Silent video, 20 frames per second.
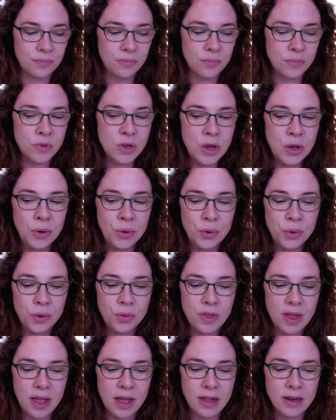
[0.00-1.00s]
know
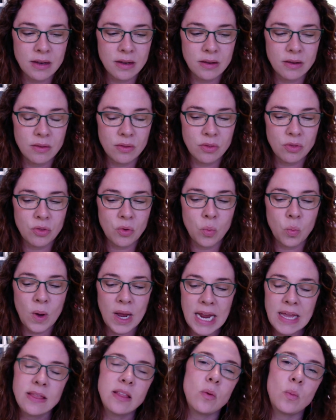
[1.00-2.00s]
that the
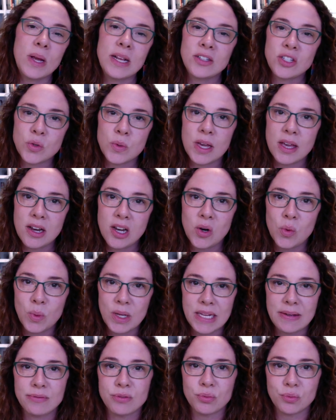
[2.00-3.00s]
way that we do
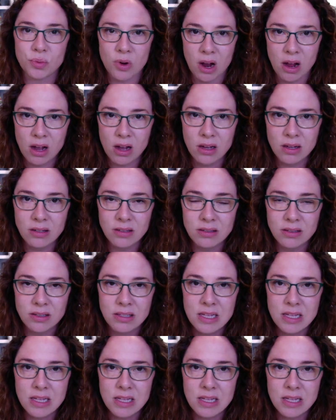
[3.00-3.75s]
interweaves wrong